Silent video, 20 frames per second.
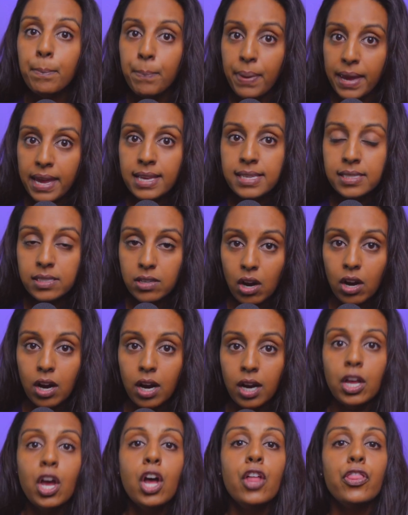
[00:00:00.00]
based
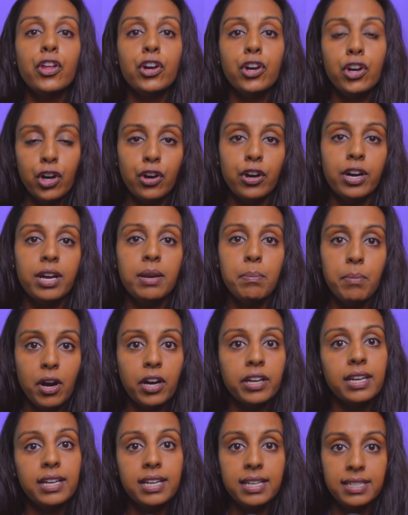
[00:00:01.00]
on the current
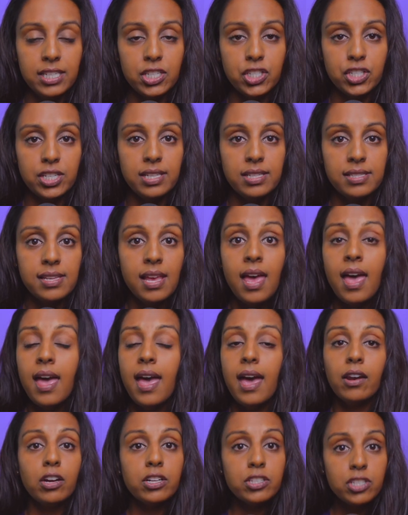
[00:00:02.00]
market conditions.
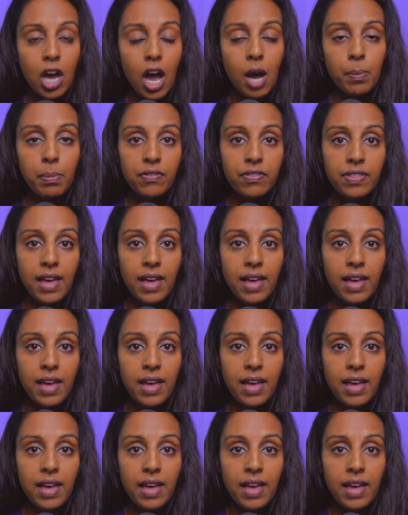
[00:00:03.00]
And on top of